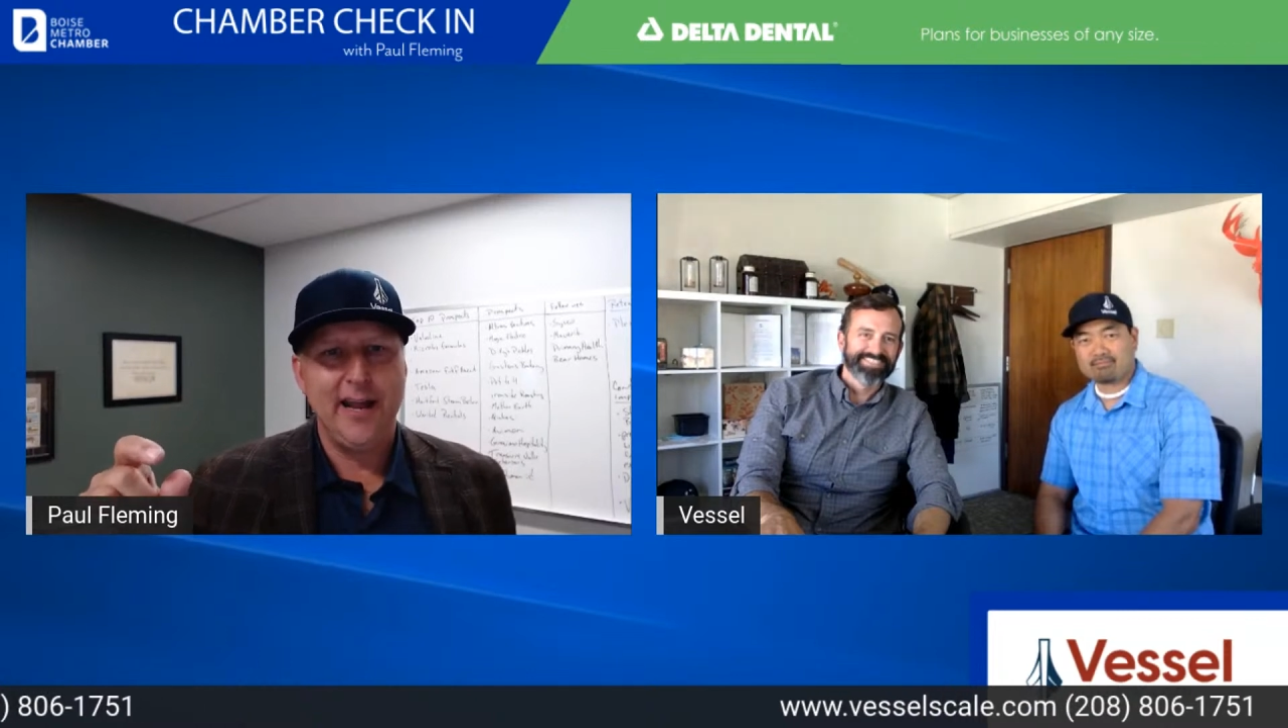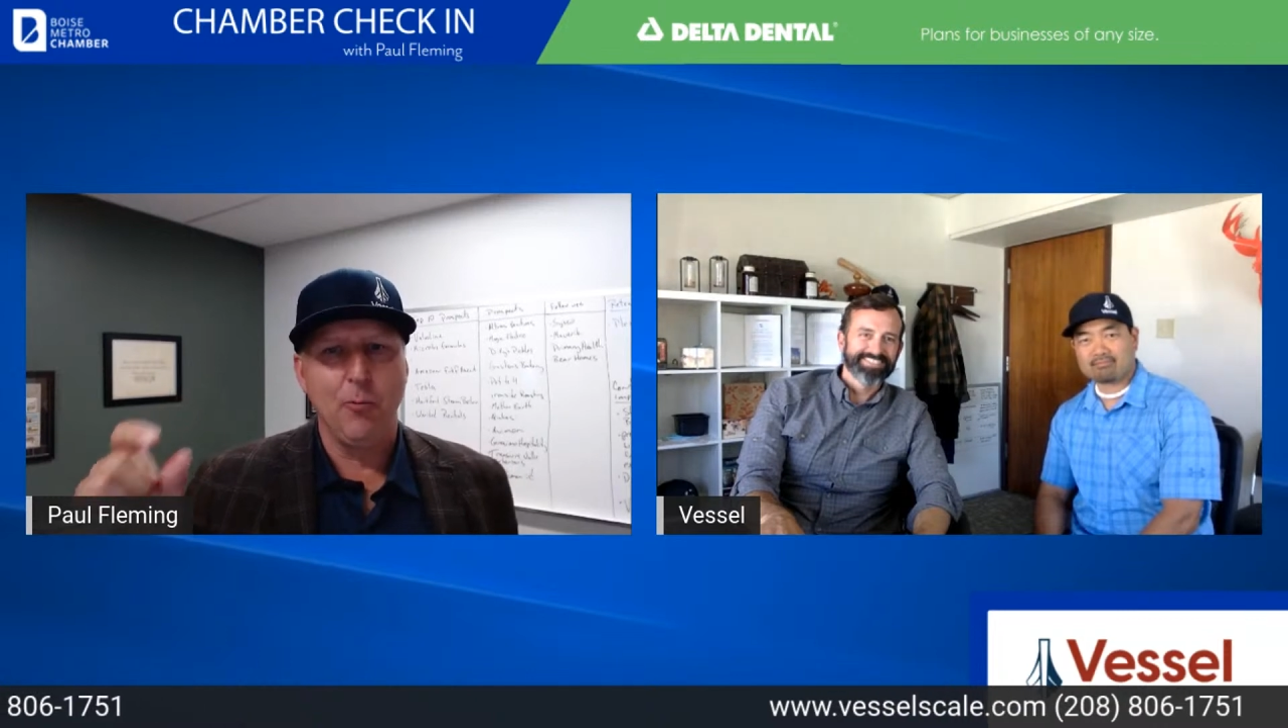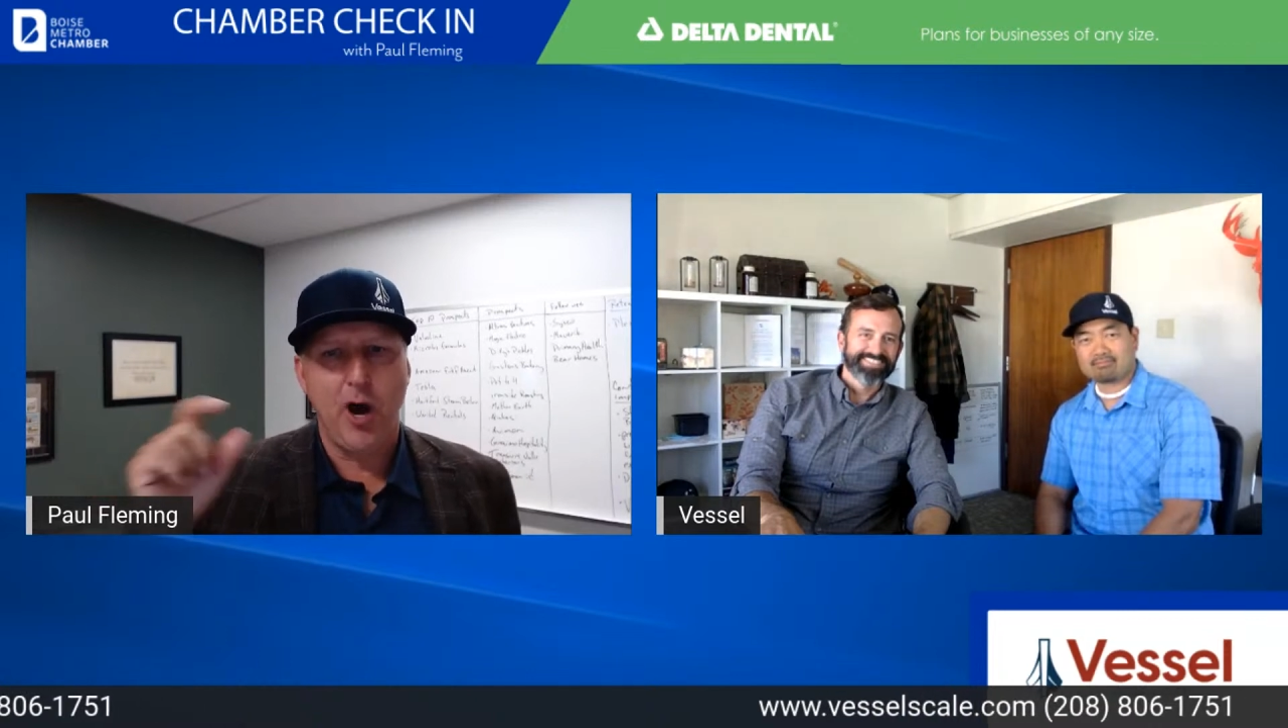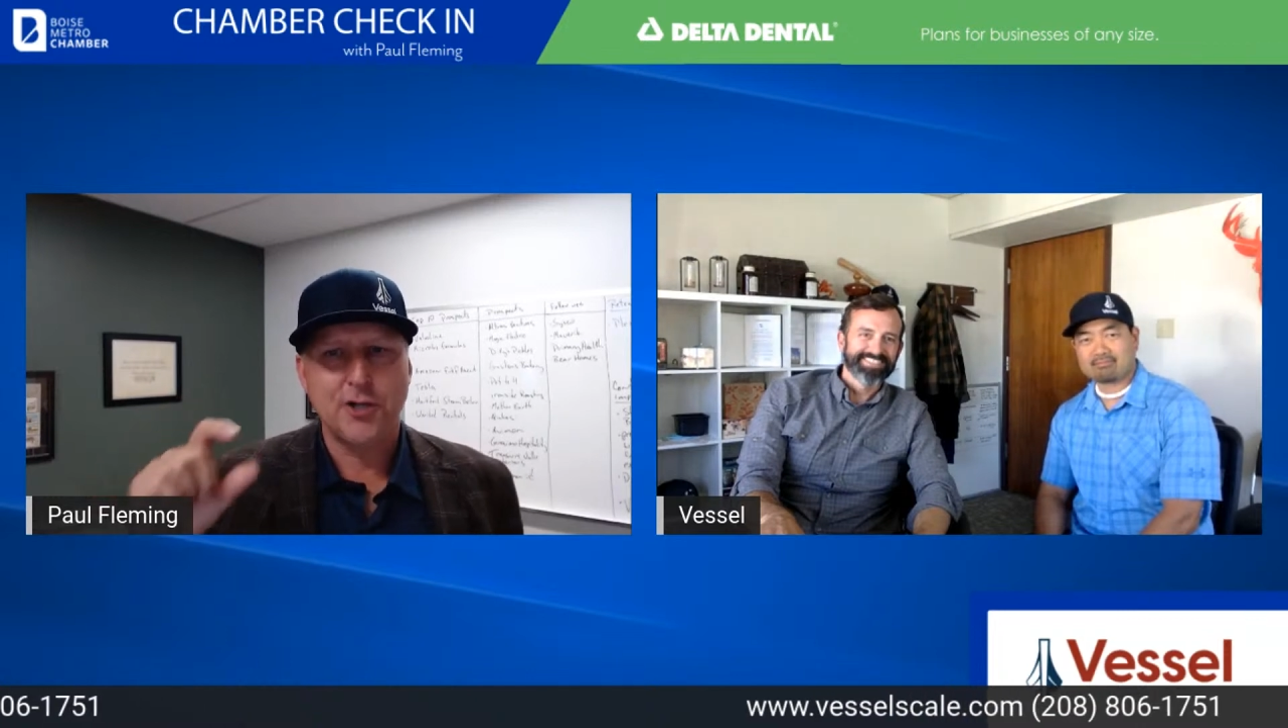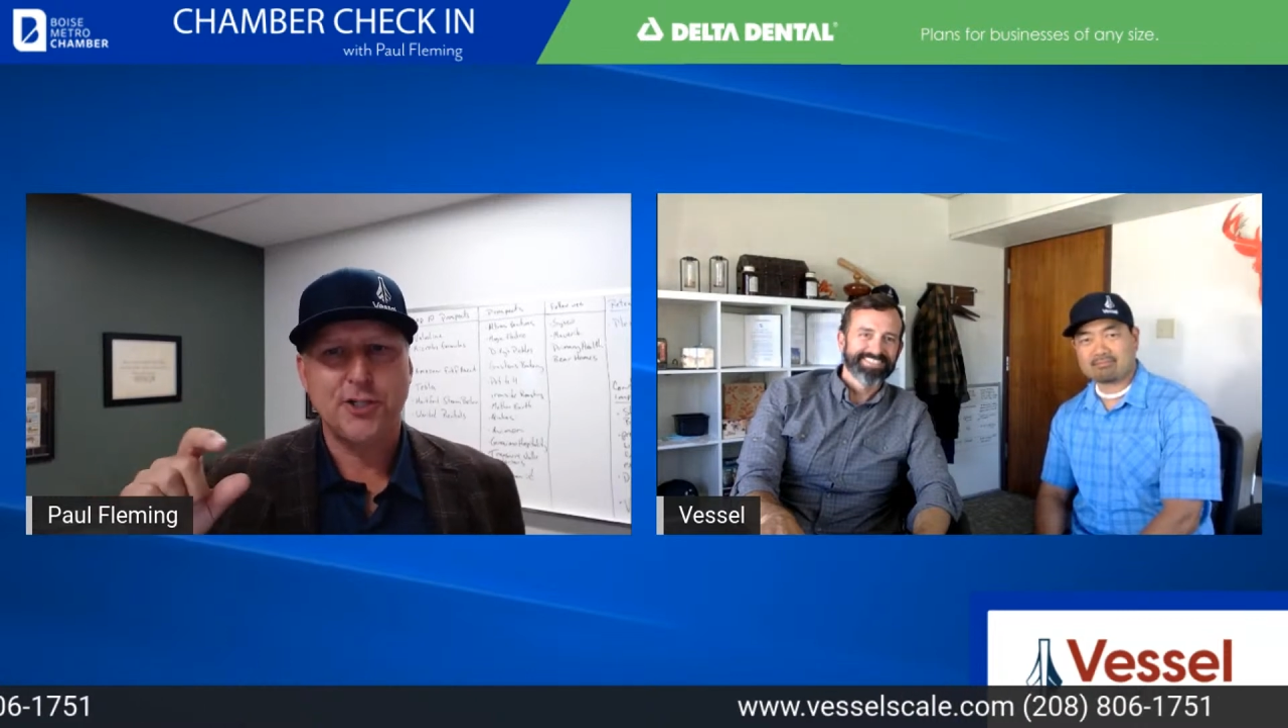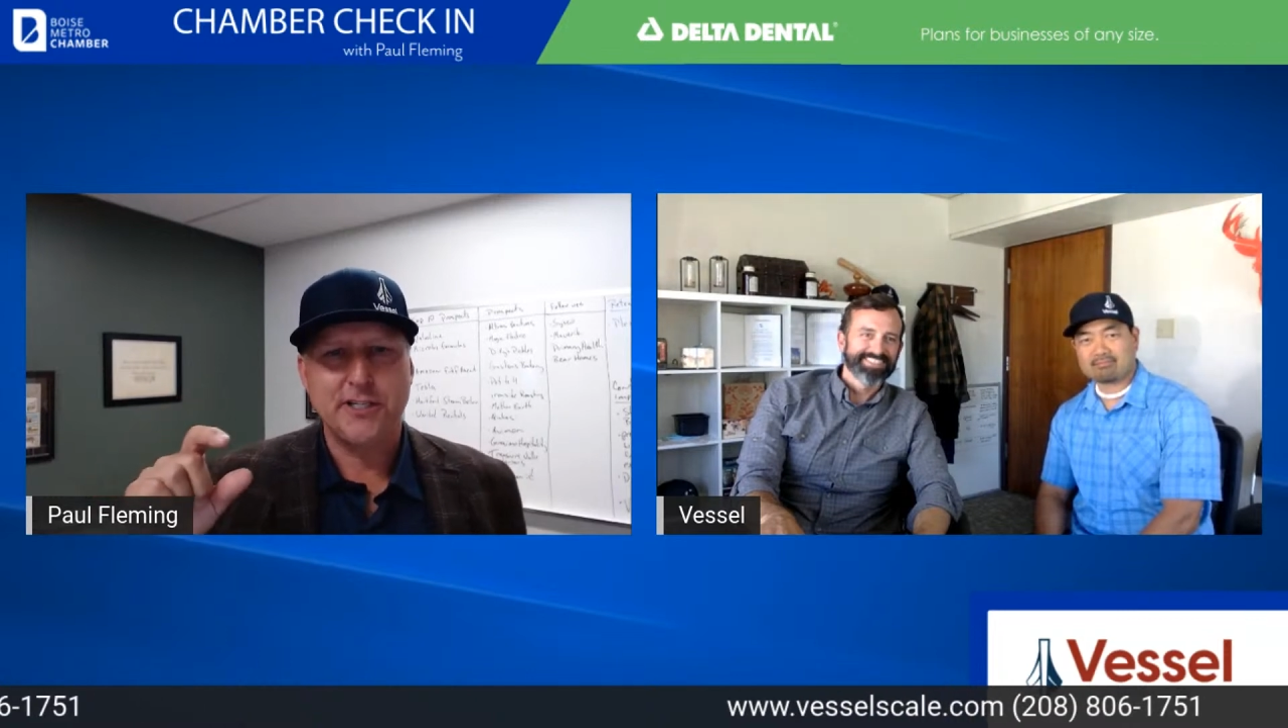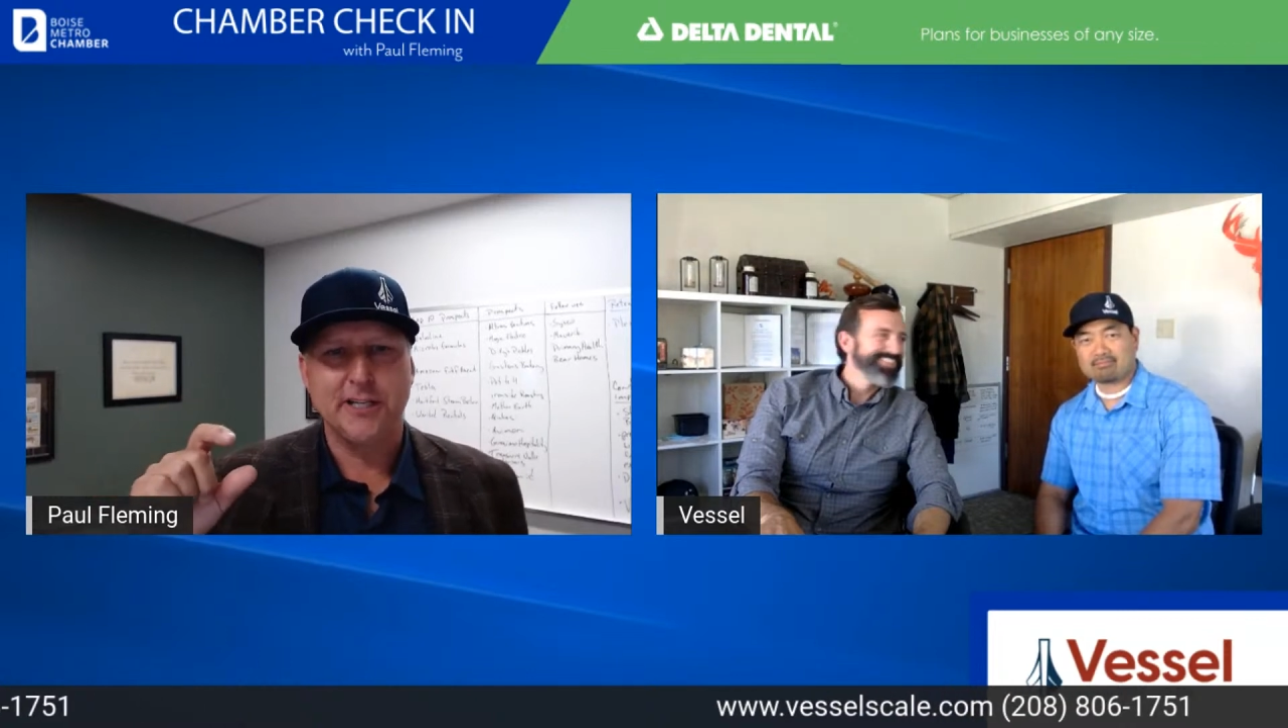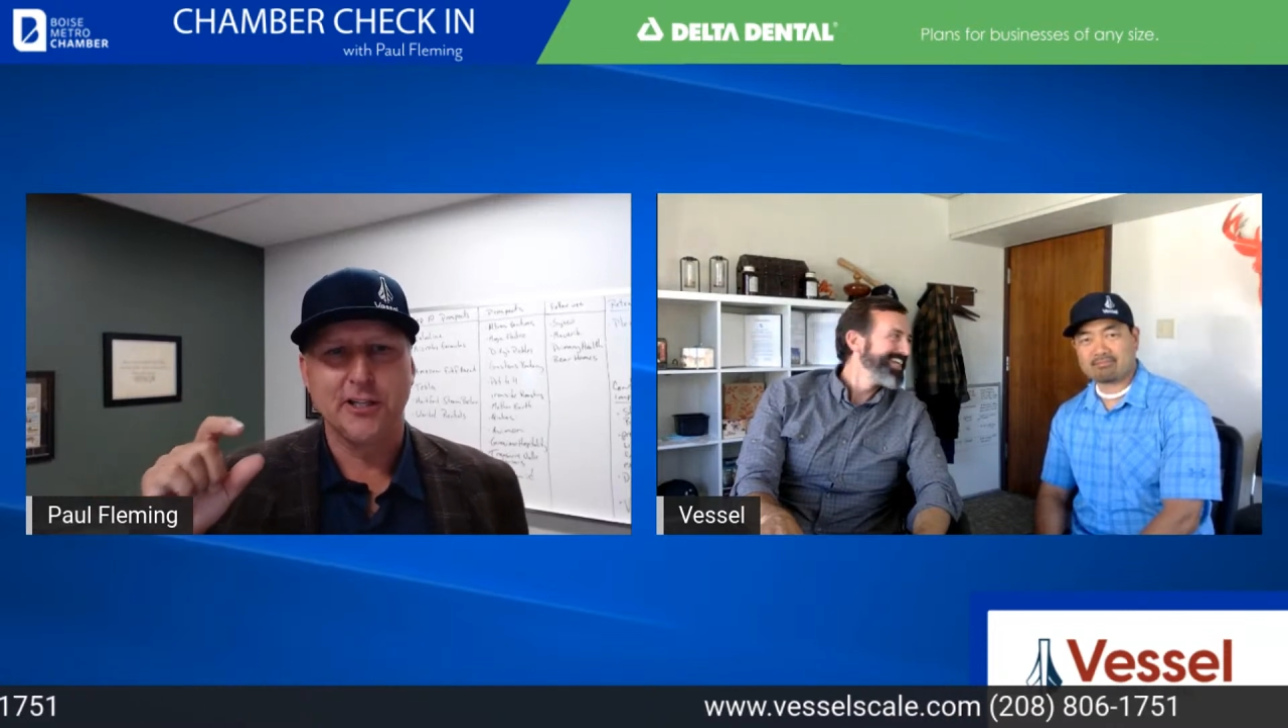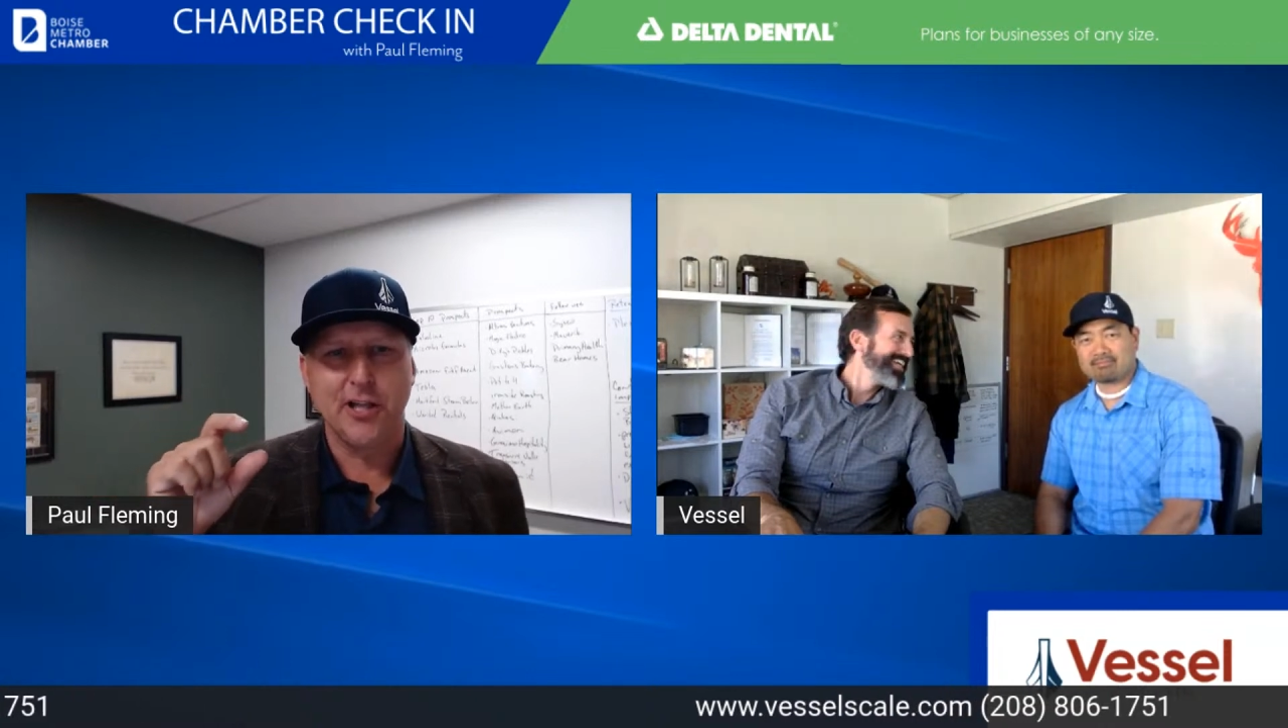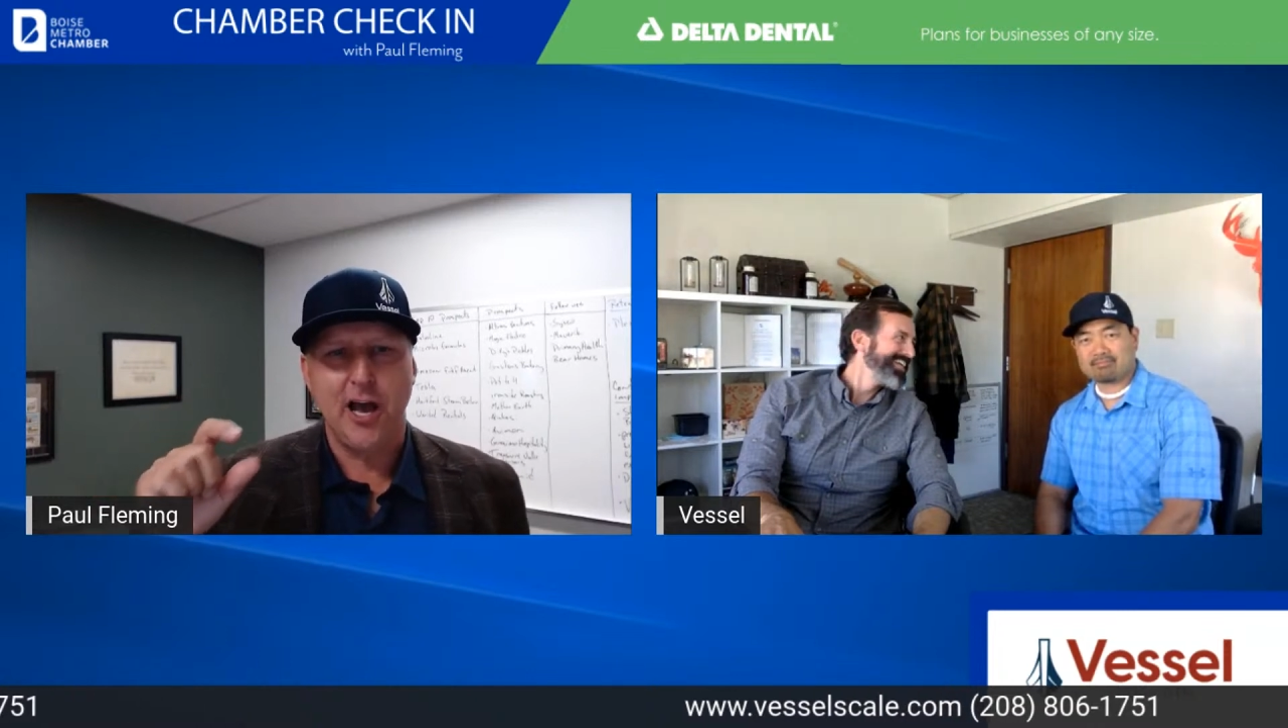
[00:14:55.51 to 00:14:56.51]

and Washington